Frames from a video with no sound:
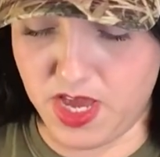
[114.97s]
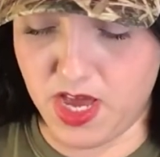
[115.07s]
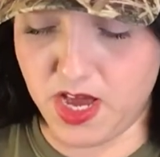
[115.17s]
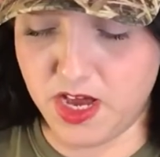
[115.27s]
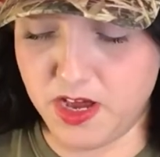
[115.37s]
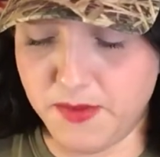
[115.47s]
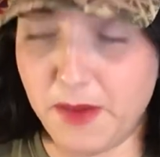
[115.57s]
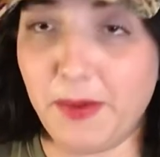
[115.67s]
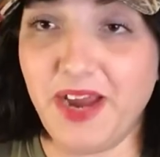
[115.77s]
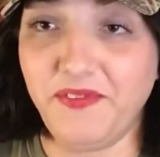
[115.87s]

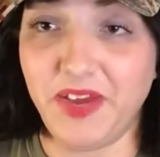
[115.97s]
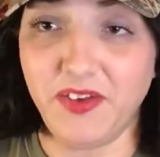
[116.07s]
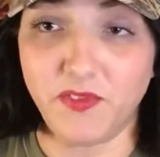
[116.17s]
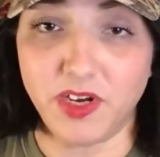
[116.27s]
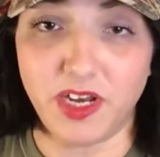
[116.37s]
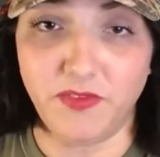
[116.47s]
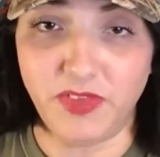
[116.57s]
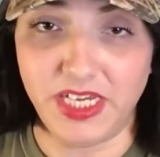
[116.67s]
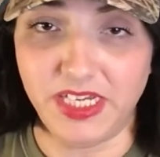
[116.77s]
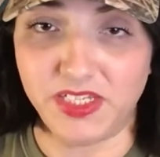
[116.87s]
My favorite of
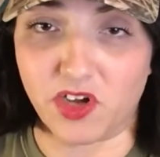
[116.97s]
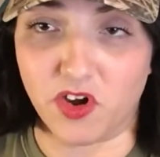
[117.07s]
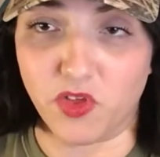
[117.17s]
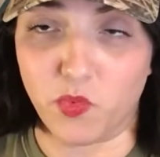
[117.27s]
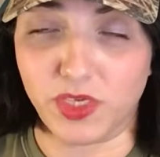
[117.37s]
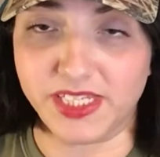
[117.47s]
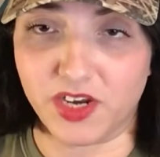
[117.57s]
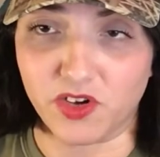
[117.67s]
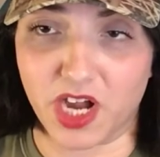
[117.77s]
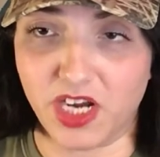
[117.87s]
these are the ones that
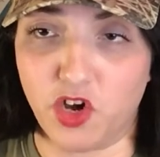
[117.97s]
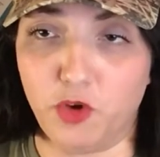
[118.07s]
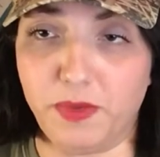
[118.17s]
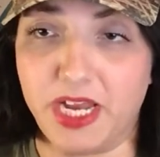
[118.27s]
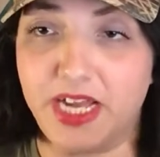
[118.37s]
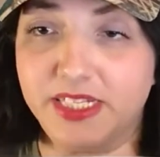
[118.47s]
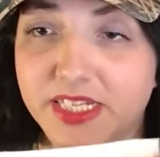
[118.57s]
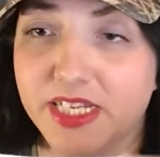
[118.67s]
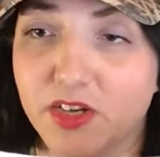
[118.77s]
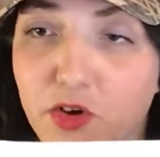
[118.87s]
are kind of
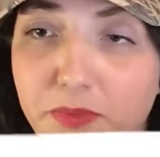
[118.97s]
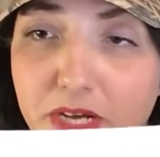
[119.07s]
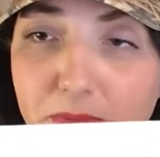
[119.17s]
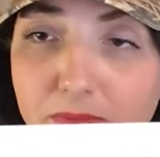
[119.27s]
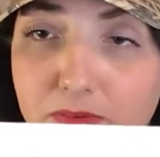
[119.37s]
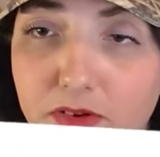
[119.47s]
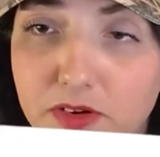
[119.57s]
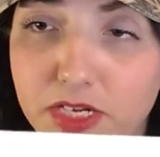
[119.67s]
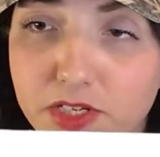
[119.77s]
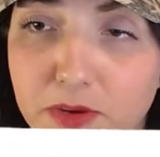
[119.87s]
open-ended and open up for
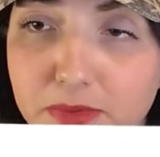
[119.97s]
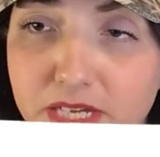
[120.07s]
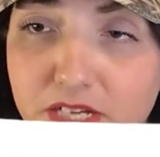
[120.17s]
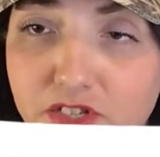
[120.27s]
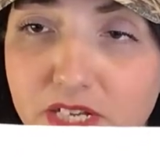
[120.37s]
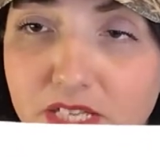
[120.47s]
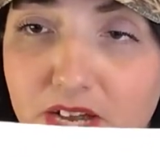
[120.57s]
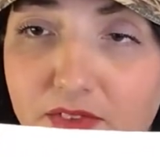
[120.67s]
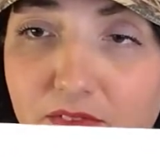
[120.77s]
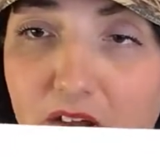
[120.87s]
interpretation,
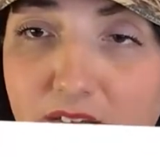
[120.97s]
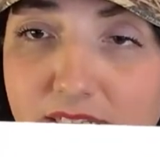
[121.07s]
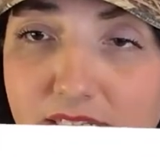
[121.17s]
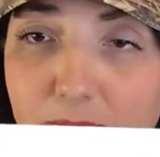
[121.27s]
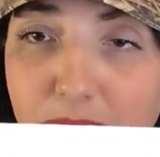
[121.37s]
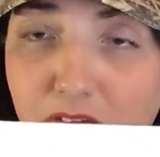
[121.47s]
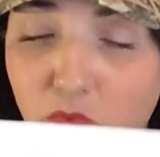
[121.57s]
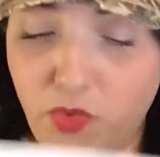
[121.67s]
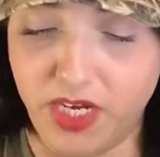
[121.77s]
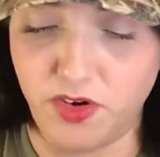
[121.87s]
like find
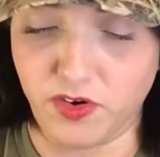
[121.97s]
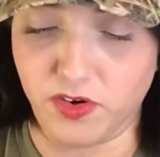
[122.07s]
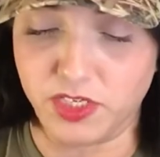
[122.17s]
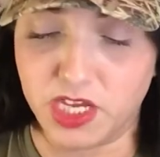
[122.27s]
something weird.